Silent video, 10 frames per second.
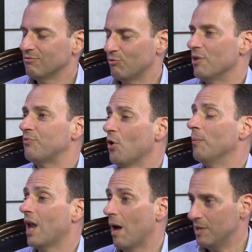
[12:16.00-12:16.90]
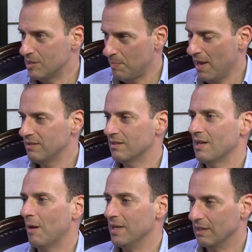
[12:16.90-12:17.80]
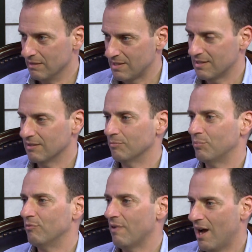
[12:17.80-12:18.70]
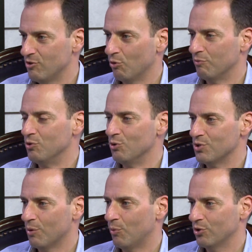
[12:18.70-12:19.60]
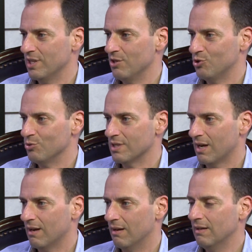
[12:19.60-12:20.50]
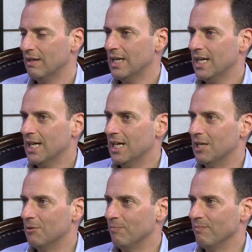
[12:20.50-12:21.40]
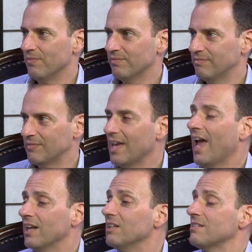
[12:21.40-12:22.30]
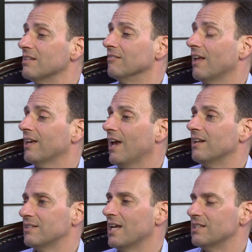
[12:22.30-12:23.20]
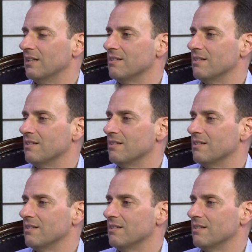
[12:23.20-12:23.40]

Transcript: reaffirm that I'm an independent, I'm here to listen, provide your views on what the issues are. They can listen, they tend to